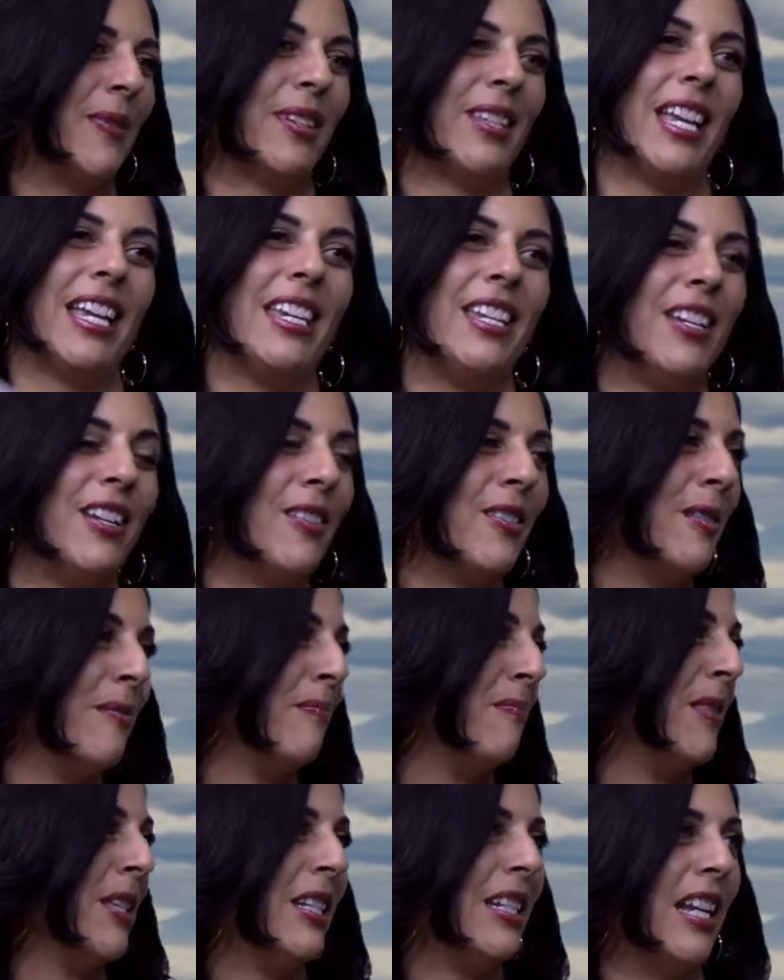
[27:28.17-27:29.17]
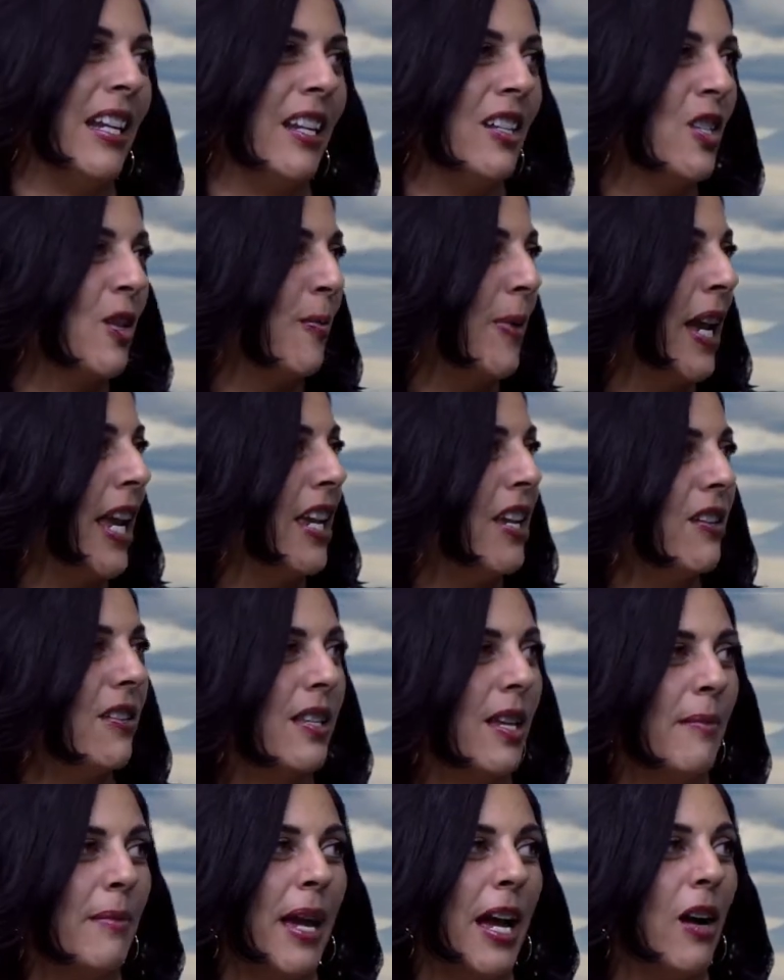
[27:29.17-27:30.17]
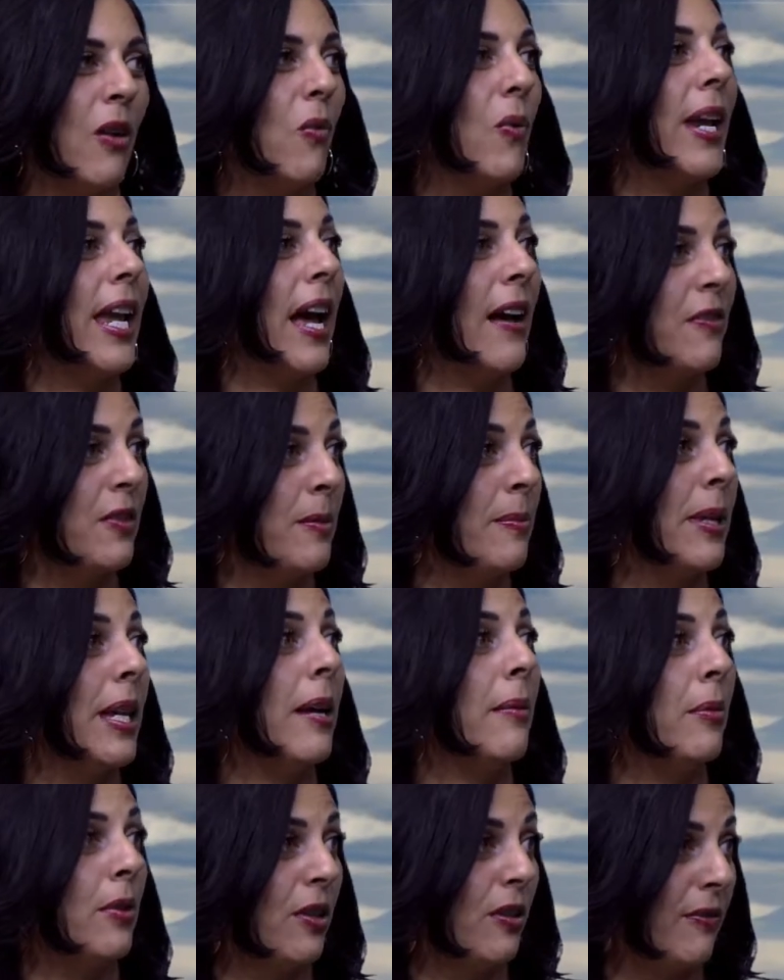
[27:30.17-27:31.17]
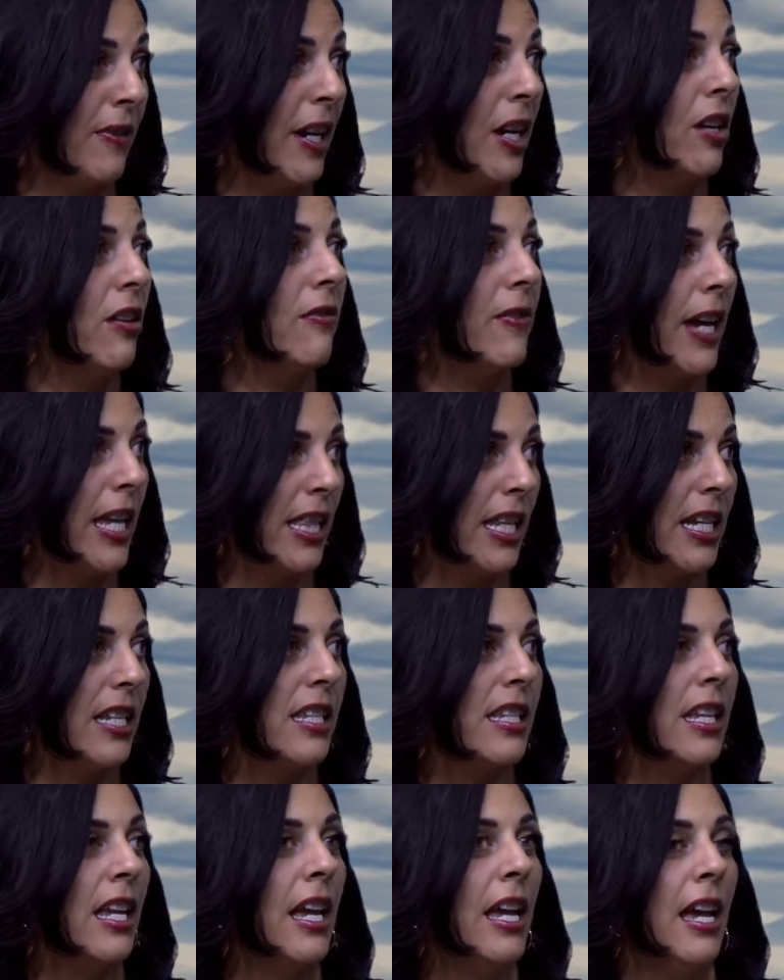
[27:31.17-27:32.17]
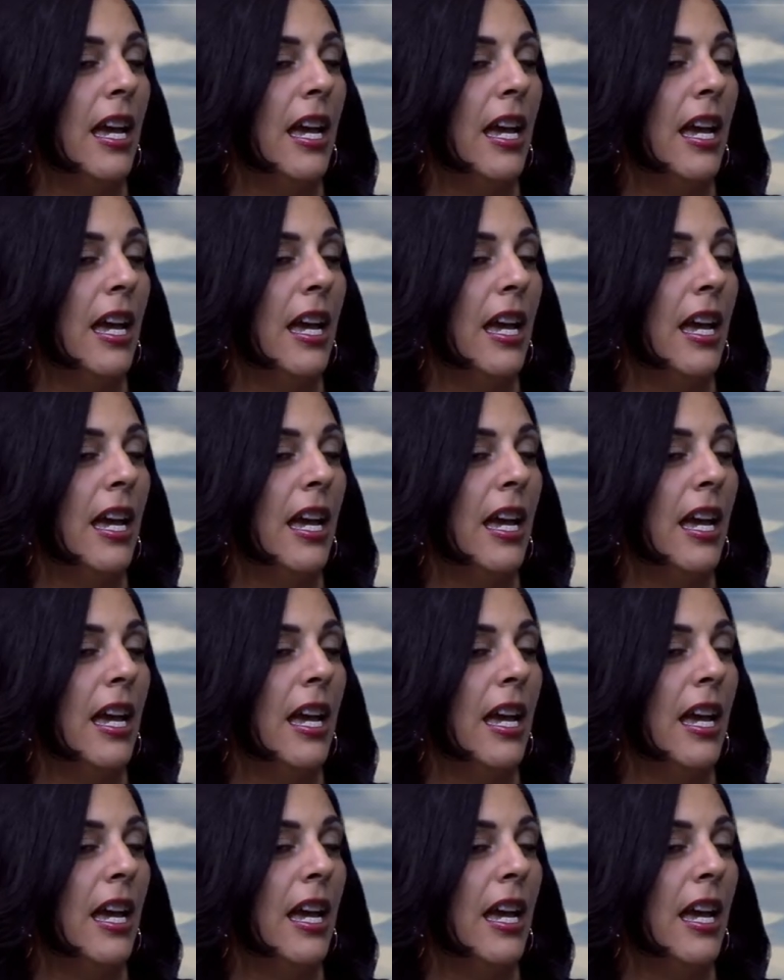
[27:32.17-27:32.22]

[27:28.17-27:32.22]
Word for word: We are like, you know, the, the tenants right. are paying you somehow. We have to be able to verify yeah. this.